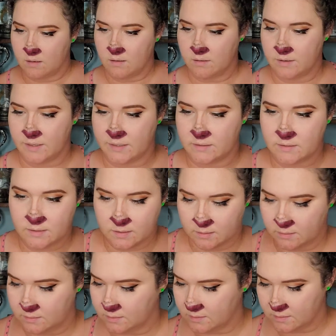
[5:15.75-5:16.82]
All right,
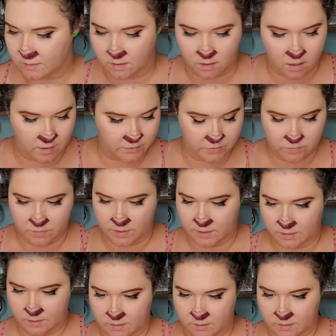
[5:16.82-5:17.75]
let's start contouring.